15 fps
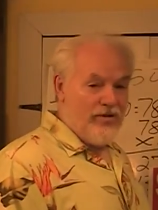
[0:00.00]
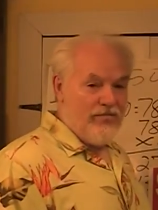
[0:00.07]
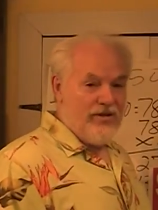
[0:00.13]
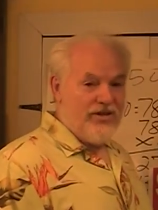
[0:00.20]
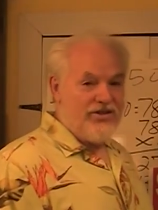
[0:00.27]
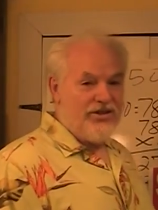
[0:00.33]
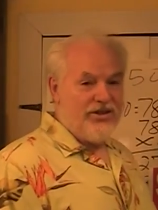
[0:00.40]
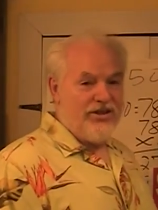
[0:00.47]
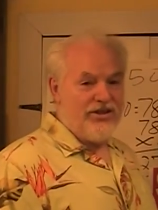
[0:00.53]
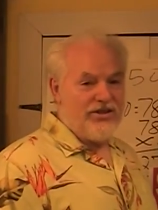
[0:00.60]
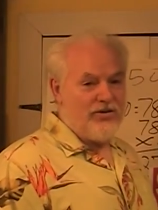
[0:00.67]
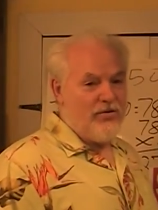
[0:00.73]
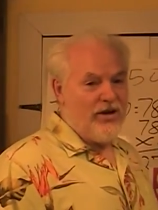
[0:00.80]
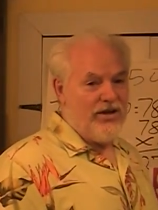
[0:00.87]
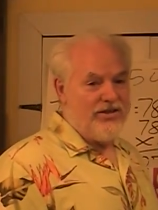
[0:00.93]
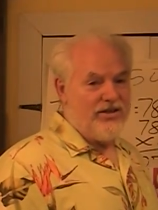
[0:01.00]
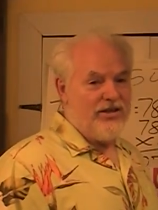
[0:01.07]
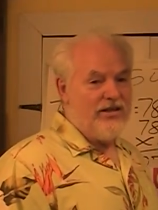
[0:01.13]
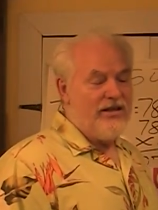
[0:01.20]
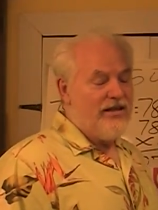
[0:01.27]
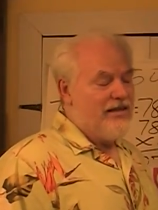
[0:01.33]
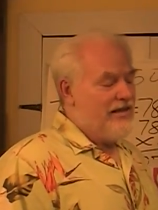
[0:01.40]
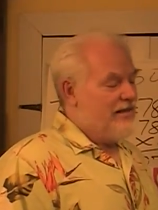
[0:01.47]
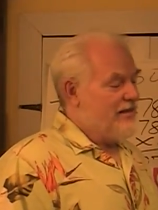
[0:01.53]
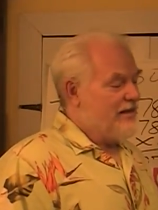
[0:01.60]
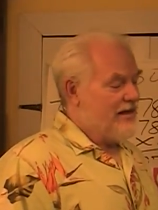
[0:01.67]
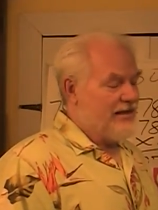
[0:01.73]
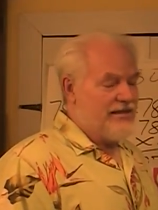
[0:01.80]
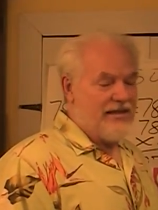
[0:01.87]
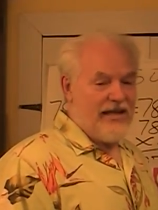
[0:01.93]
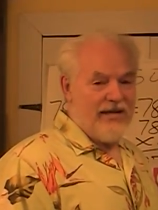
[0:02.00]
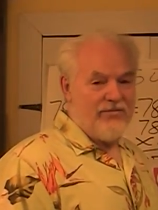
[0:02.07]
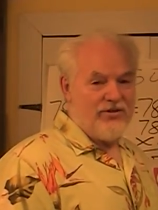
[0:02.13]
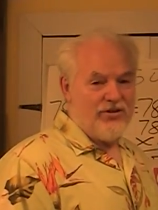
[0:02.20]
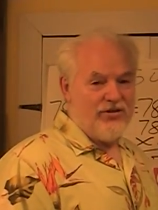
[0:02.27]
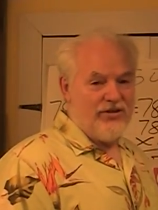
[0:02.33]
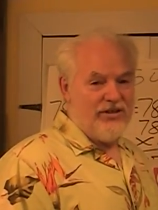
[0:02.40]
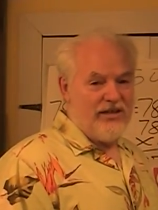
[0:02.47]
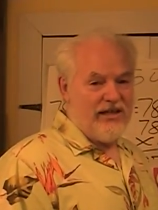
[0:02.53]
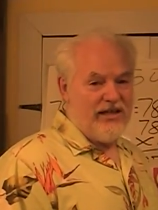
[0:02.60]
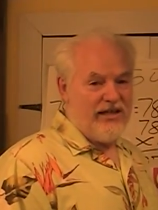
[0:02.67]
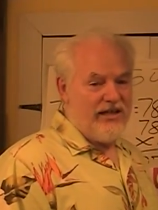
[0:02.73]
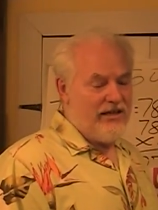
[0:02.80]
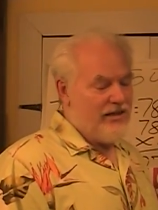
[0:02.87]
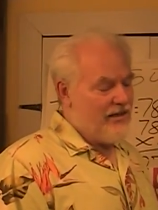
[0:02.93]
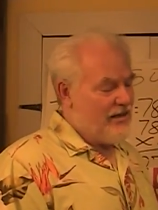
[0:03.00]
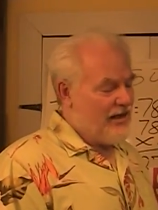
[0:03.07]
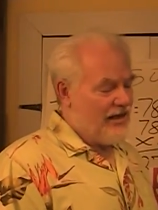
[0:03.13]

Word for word: missing this question. Doc stamps on the deed,